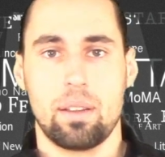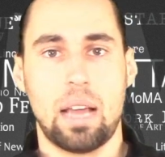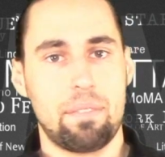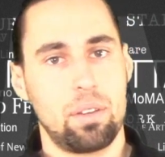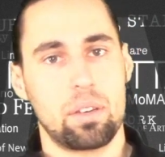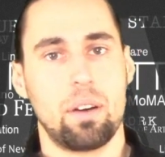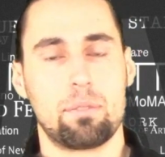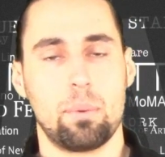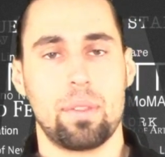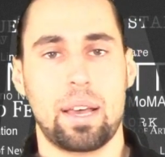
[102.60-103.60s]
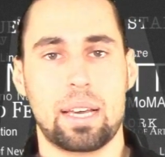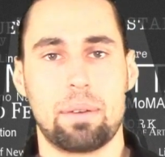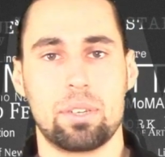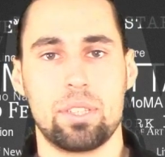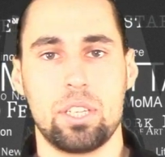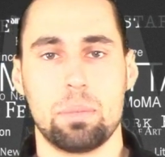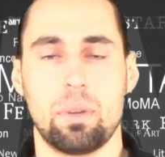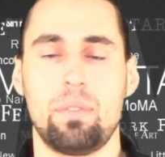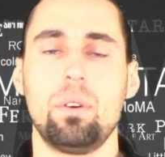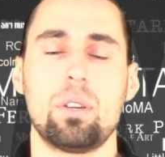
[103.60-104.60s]
not feel uncomfortable in that conversation.
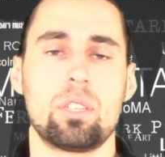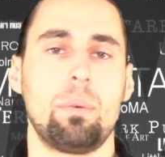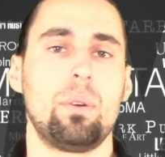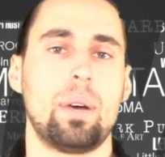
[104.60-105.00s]
But if you go to someone